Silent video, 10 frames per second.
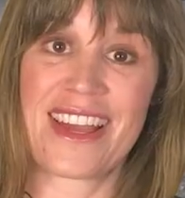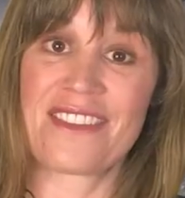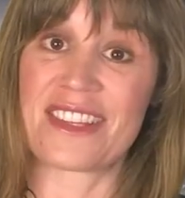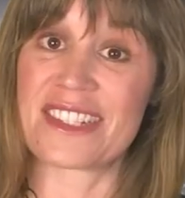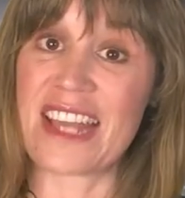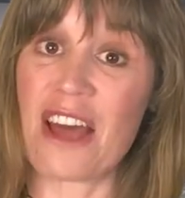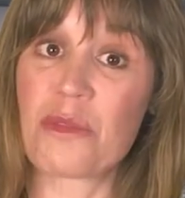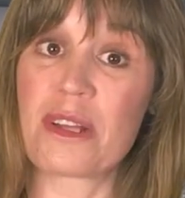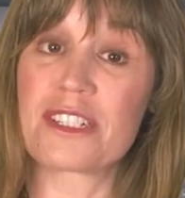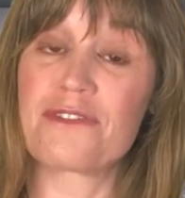The
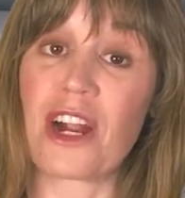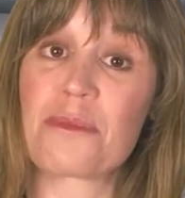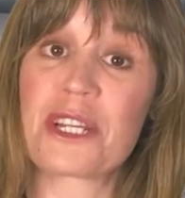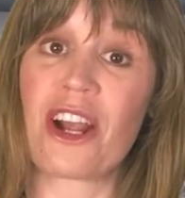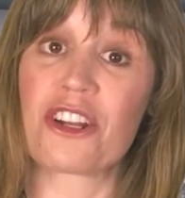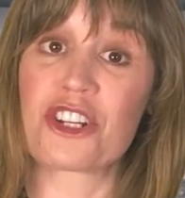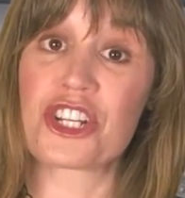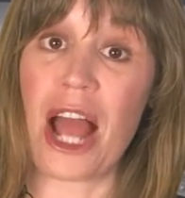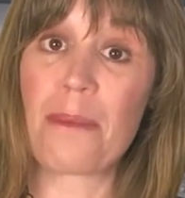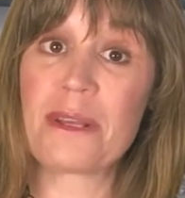Southwest Farm to Yarn
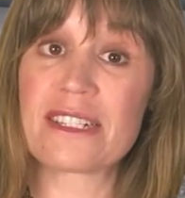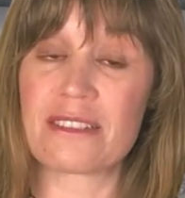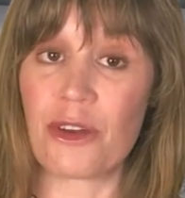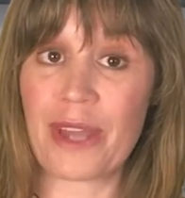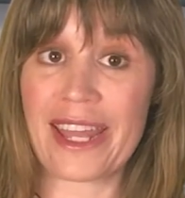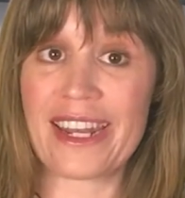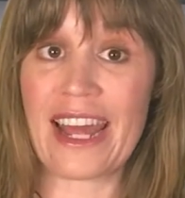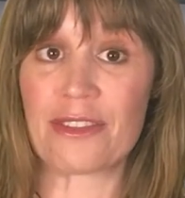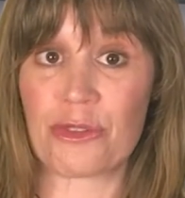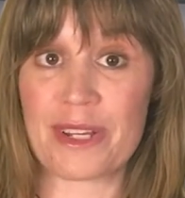shop is located
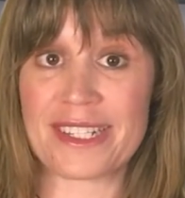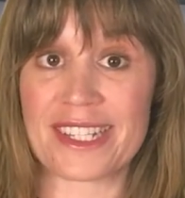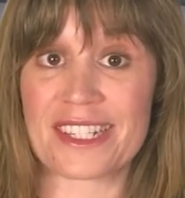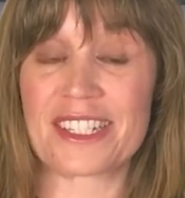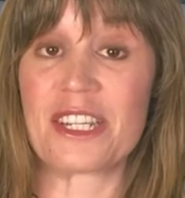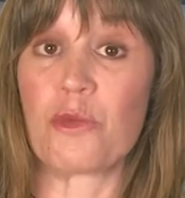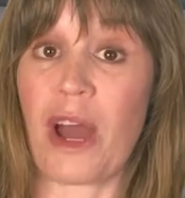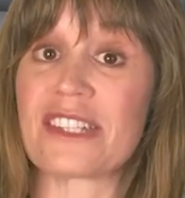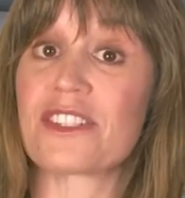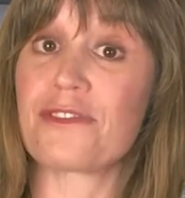at 360
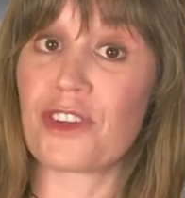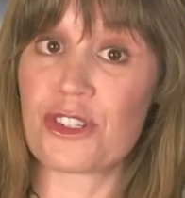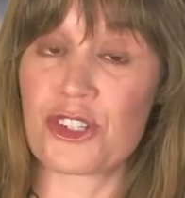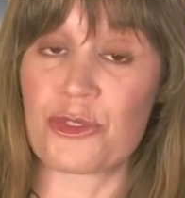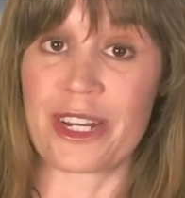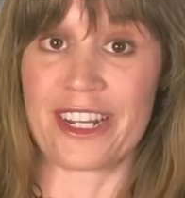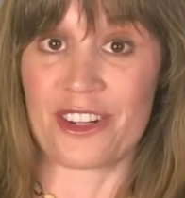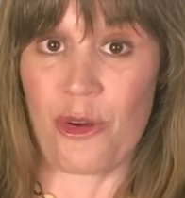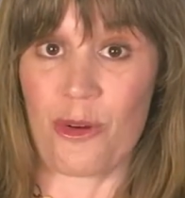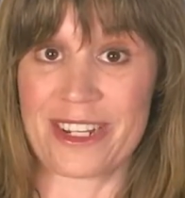West 1st Street in
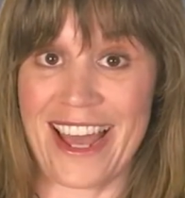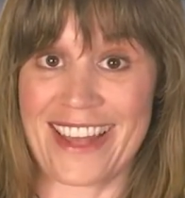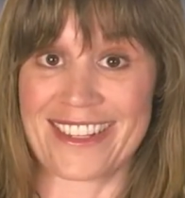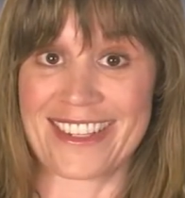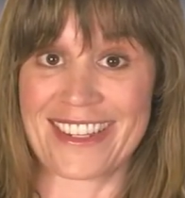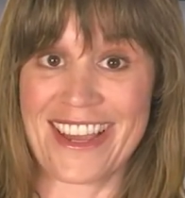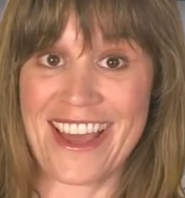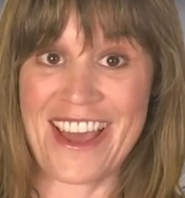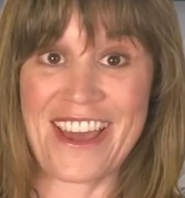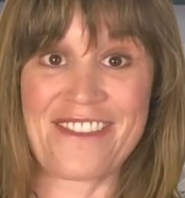Cortez.
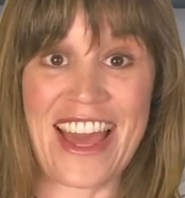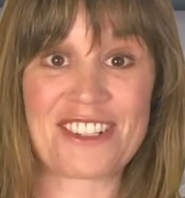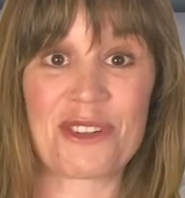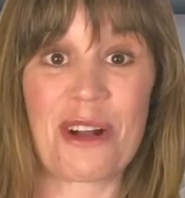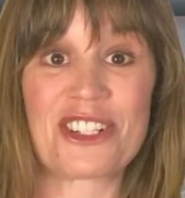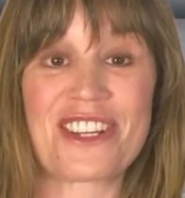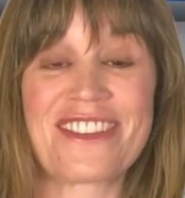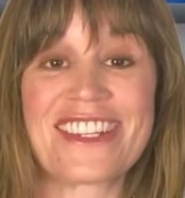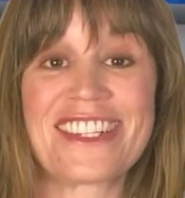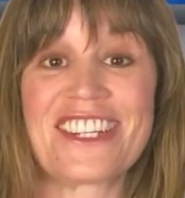Thanks for watching
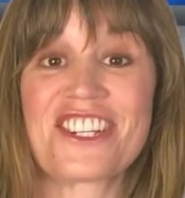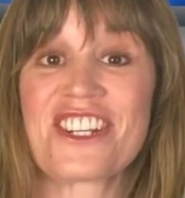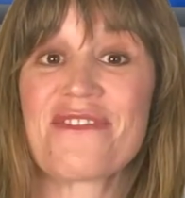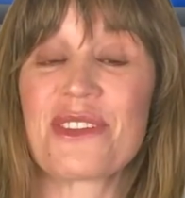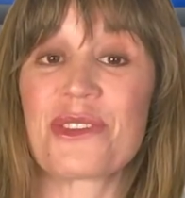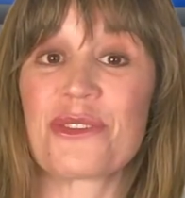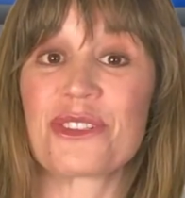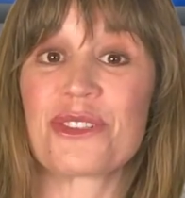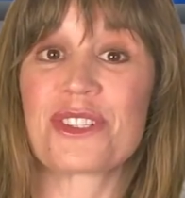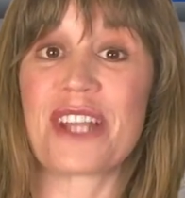this edition of the Local
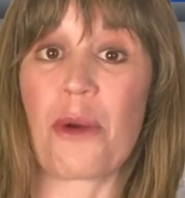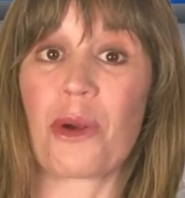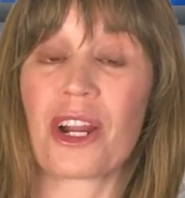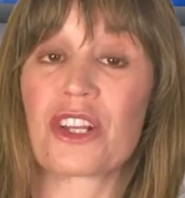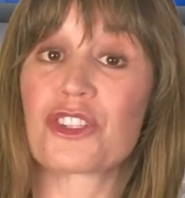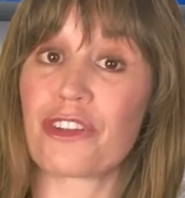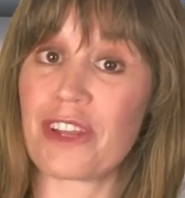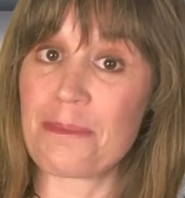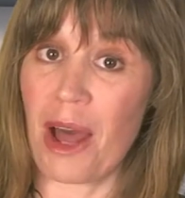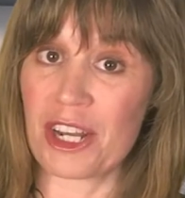News Network,
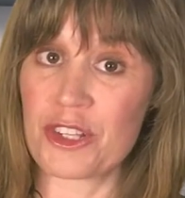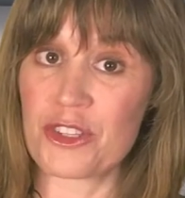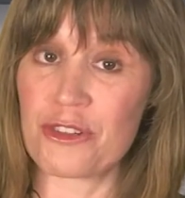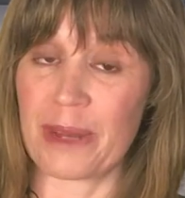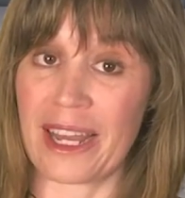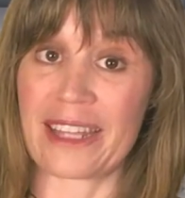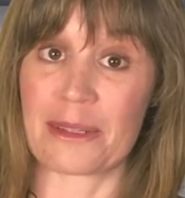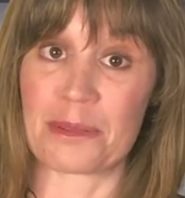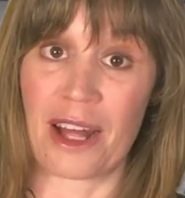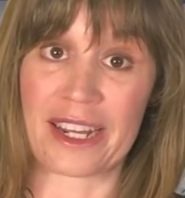serving Montezuma and
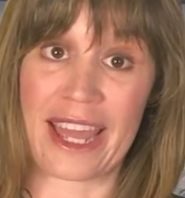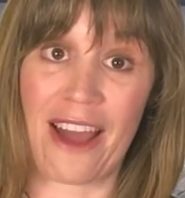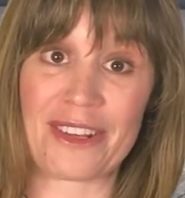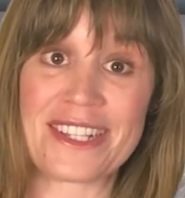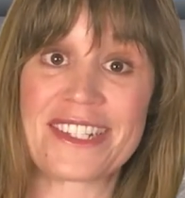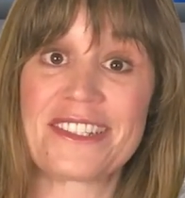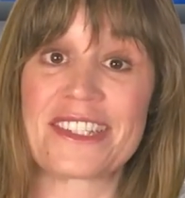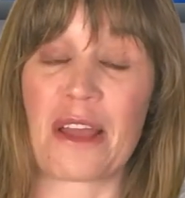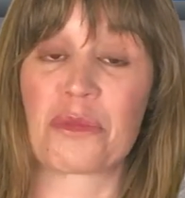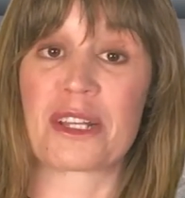La Plata counties in
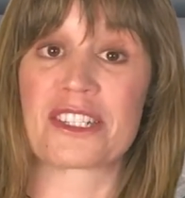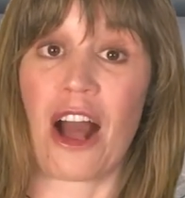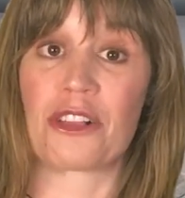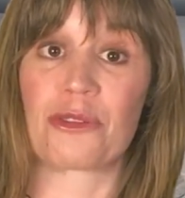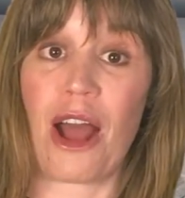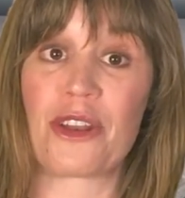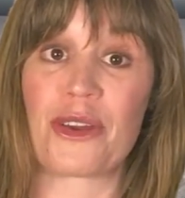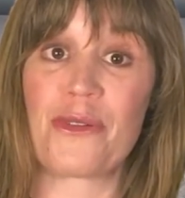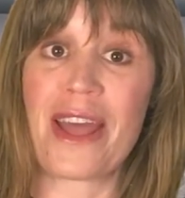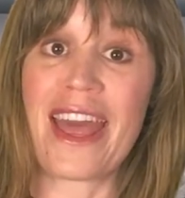southwest
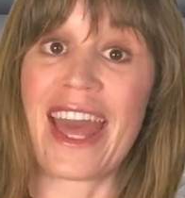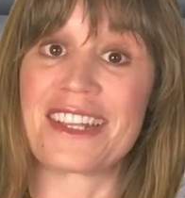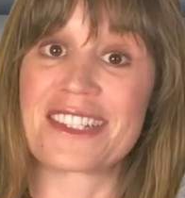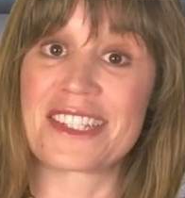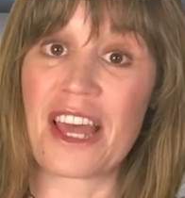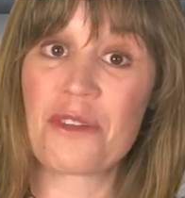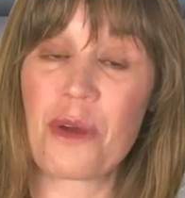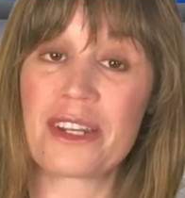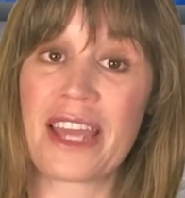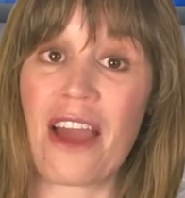Colorado and San
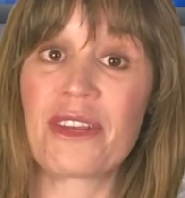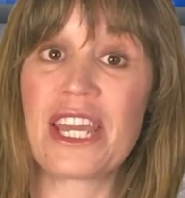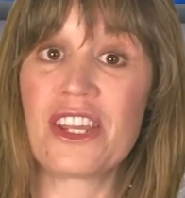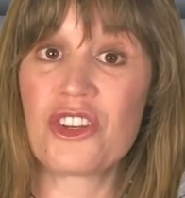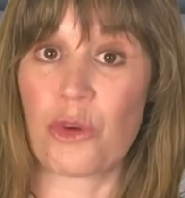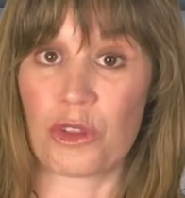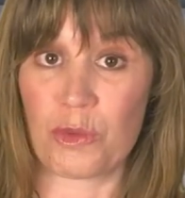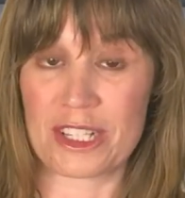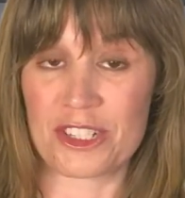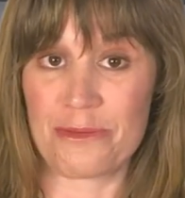Juan County in
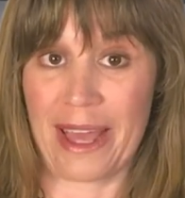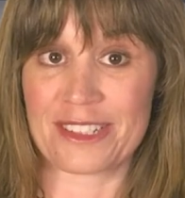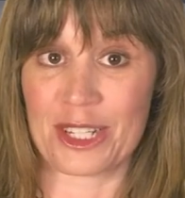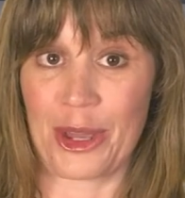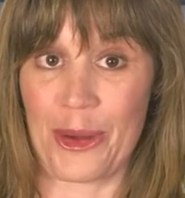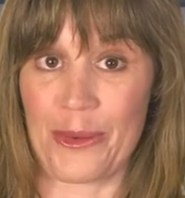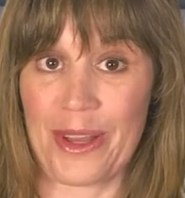northwest New Mexico.